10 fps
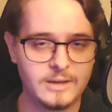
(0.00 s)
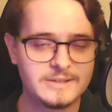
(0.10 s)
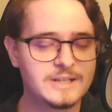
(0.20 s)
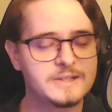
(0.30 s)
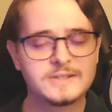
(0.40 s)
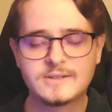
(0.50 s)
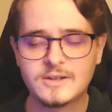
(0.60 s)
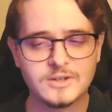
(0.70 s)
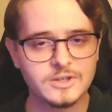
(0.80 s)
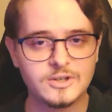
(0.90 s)
It's got
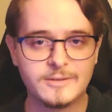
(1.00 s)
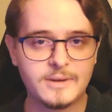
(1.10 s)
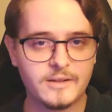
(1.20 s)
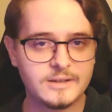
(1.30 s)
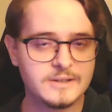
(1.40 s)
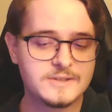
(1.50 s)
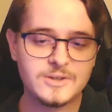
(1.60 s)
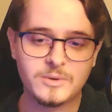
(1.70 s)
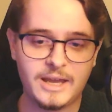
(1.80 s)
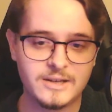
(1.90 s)
such a good melody, it's
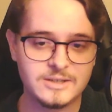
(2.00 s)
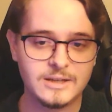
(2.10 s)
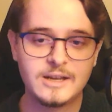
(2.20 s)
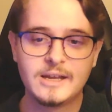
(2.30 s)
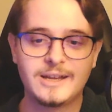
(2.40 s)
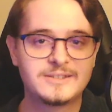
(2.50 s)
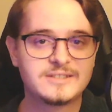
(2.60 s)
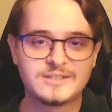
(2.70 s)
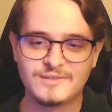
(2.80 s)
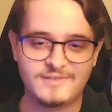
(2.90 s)
so catchy, it's
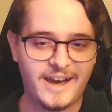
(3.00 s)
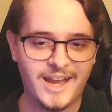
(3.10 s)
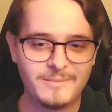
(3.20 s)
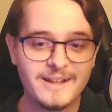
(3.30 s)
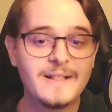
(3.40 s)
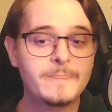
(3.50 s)
such a vibe.